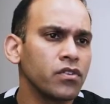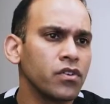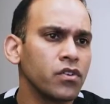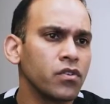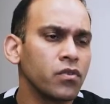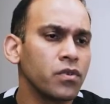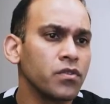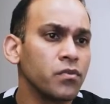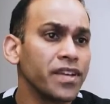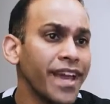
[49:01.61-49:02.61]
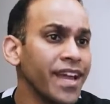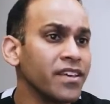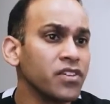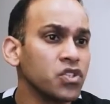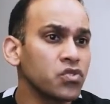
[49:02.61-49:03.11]
you know, we can
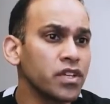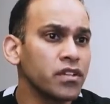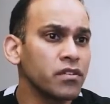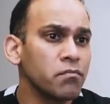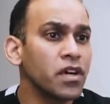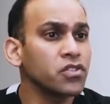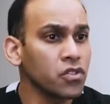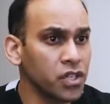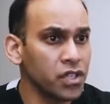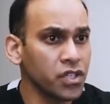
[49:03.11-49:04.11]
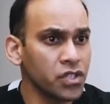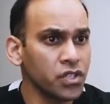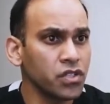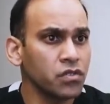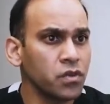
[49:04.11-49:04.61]
even treat muscle
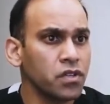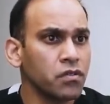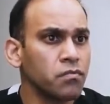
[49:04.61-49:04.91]
conditions with